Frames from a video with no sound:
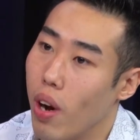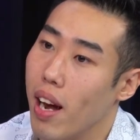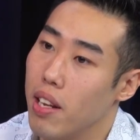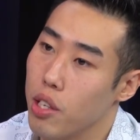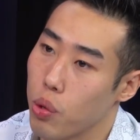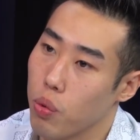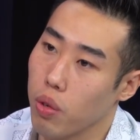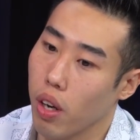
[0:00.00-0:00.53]
you
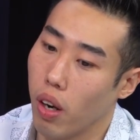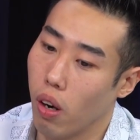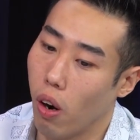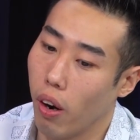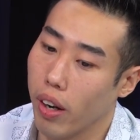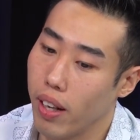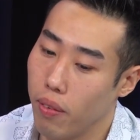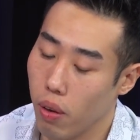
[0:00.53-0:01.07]
at least
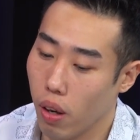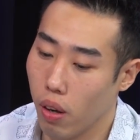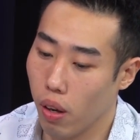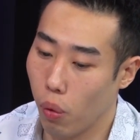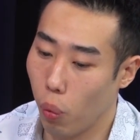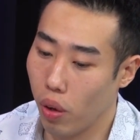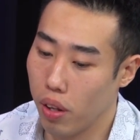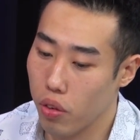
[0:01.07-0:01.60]
are, give,
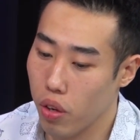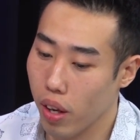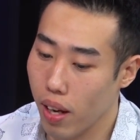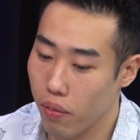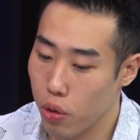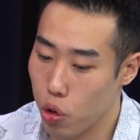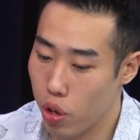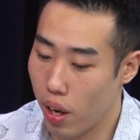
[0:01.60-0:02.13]
are willing to
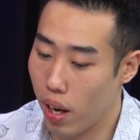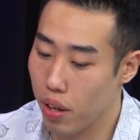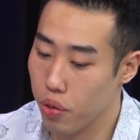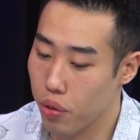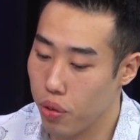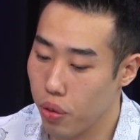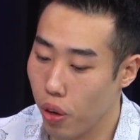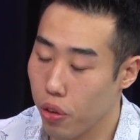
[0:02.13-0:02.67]
give the
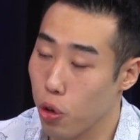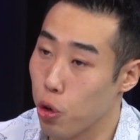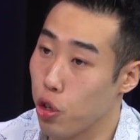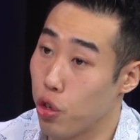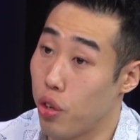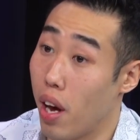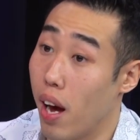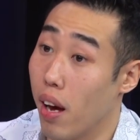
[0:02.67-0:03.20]
chance to
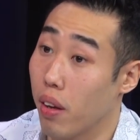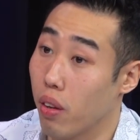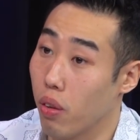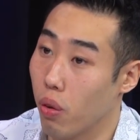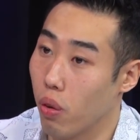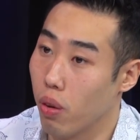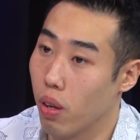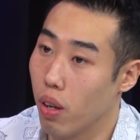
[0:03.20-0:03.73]

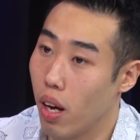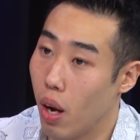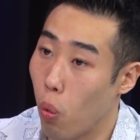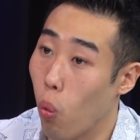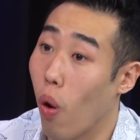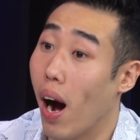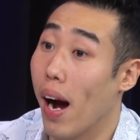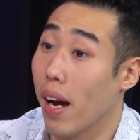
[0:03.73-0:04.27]
understand
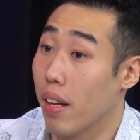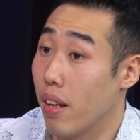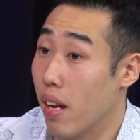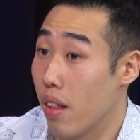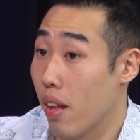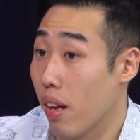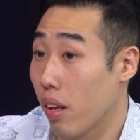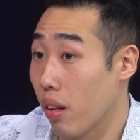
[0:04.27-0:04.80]
why
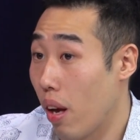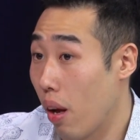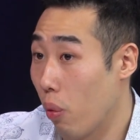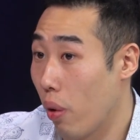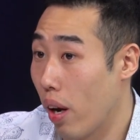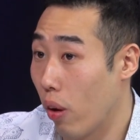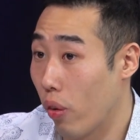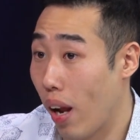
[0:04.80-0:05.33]
they think that
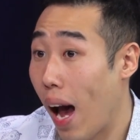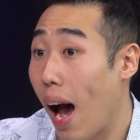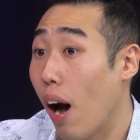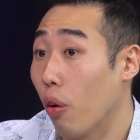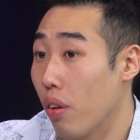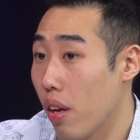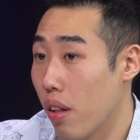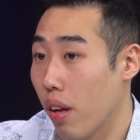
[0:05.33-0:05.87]
way and
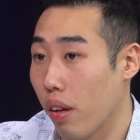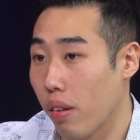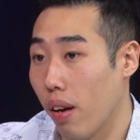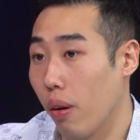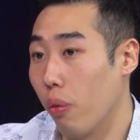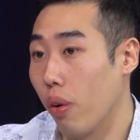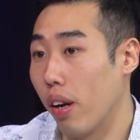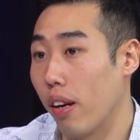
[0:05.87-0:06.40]
how they think
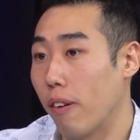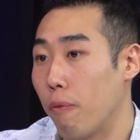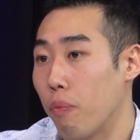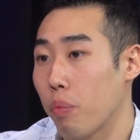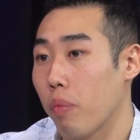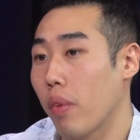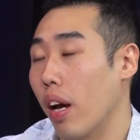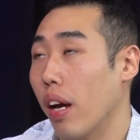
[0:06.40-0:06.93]
that way.
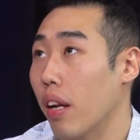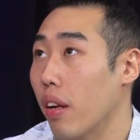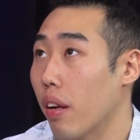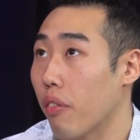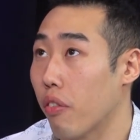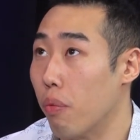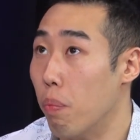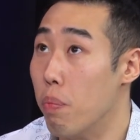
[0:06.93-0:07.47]
Mm-hmm.
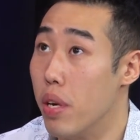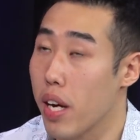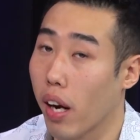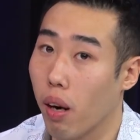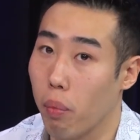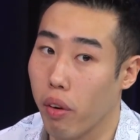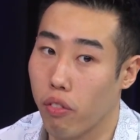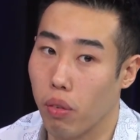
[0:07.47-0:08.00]
And me
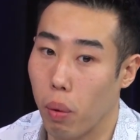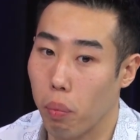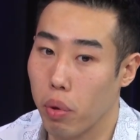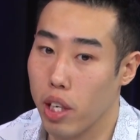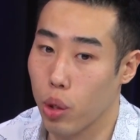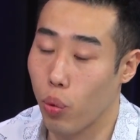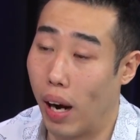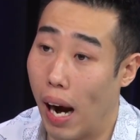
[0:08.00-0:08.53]
coming from a
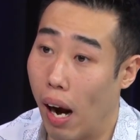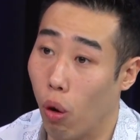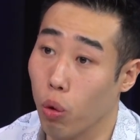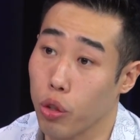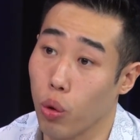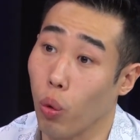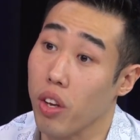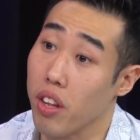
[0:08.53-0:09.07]
place where I
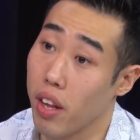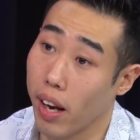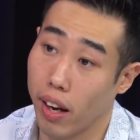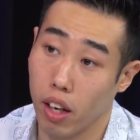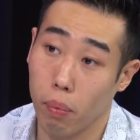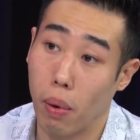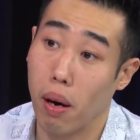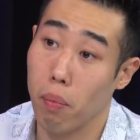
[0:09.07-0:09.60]
was only
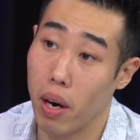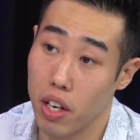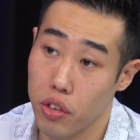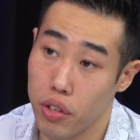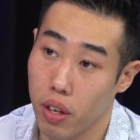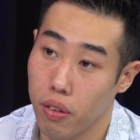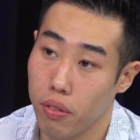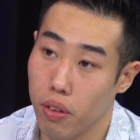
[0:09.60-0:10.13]
thinking about
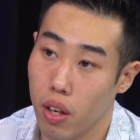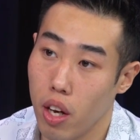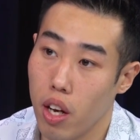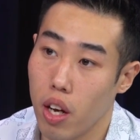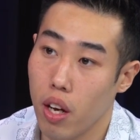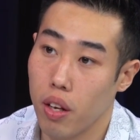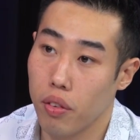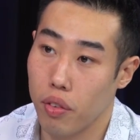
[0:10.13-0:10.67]
myself,
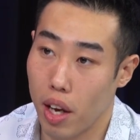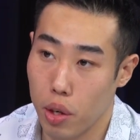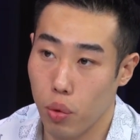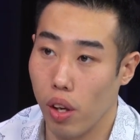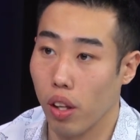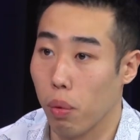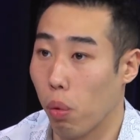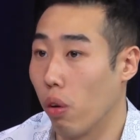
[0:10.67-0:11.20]
that's
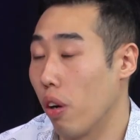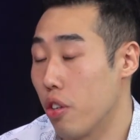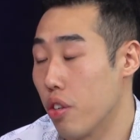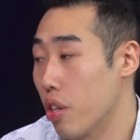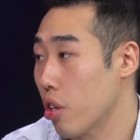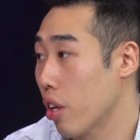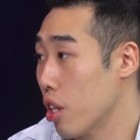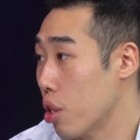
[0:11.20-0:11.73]
why liberal
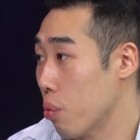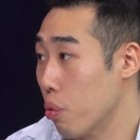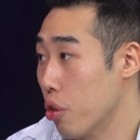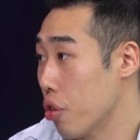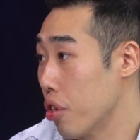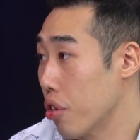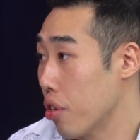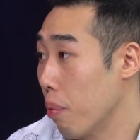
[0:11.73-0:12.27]
arts education
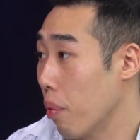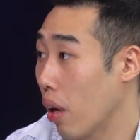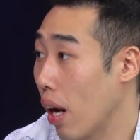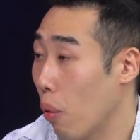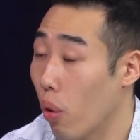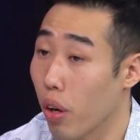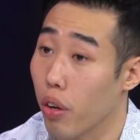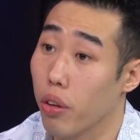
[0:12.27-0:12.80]
was just something
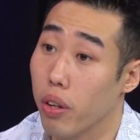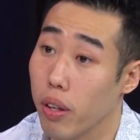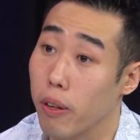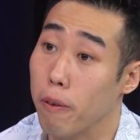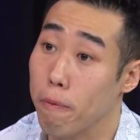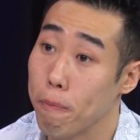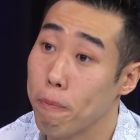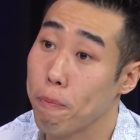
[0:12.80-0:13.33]
I wanted to
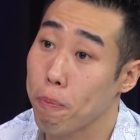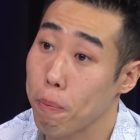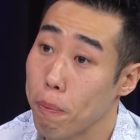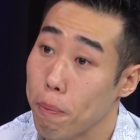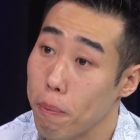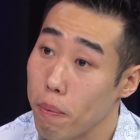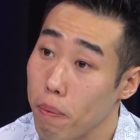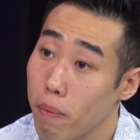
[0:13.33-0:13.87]
do.
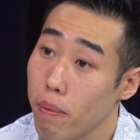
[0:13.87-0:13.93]
Wow.